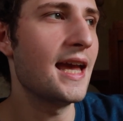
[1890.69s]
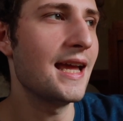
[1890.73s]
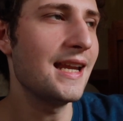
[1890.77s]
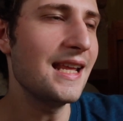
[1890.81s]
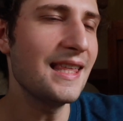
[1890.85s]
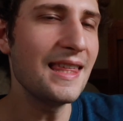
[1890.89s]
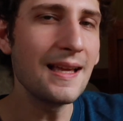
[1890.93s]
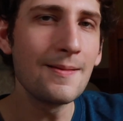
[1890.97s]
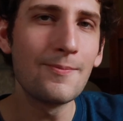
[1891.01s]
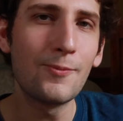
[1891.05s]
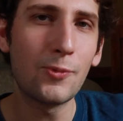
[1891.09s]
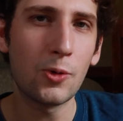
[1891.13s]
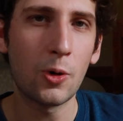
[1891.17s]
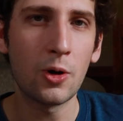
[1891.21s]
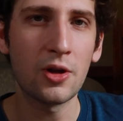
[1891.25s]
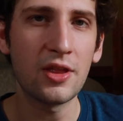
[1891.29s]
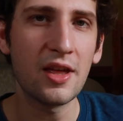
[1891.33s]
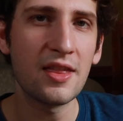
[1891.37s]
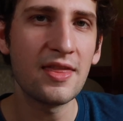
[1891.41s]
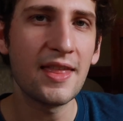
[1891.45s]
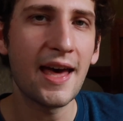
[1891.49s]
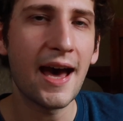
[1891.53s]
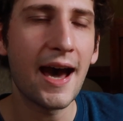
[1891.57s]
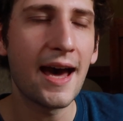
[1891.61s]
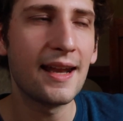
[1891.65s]
Anything more
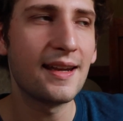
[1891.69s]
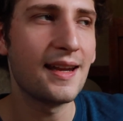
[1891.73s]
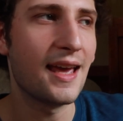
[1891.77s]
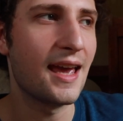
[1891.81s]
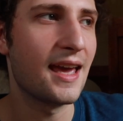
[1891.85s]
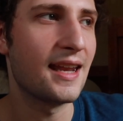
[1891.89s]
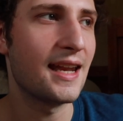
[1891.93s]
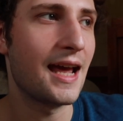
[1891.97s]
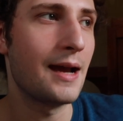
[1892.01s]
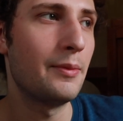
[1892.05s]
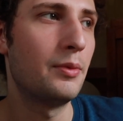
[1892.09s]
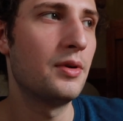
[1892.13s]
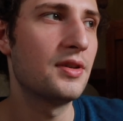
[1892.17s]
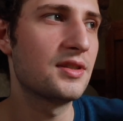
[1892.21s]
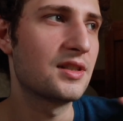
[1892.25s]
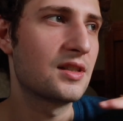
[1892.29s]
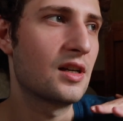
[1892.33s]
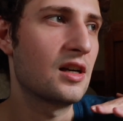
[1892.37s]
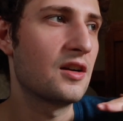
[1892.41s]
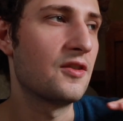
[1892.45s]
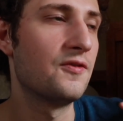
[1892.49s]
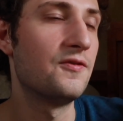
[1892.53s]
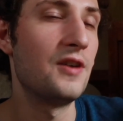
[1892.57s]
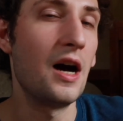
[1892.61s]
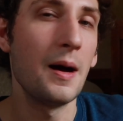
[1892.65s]
than that and I will
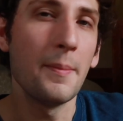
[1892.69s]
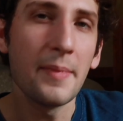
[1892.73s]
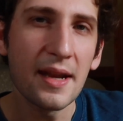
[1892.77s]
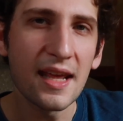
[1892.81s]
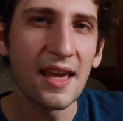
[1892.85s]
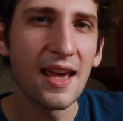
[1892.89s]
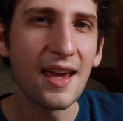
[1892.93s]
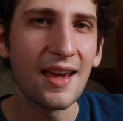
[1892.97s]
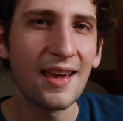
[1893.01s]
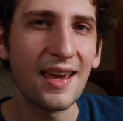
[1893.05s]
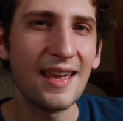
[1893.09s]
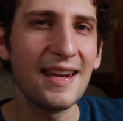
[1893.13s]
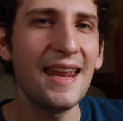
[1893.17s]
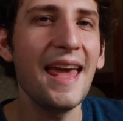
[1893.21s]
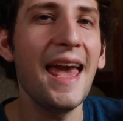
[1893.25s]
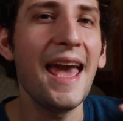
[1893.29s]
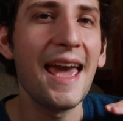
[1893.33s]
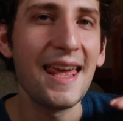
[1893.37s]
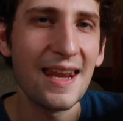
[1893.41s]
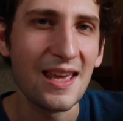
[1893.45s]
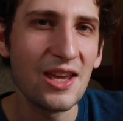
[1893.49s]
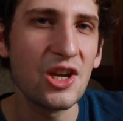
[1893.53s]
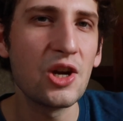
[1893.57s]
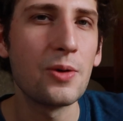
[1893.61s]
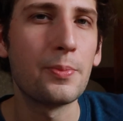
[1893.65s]
start vomiting and
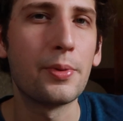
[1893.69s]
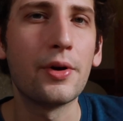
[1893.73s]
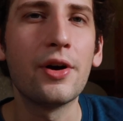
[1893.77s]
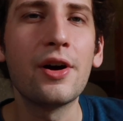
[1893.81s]
hating your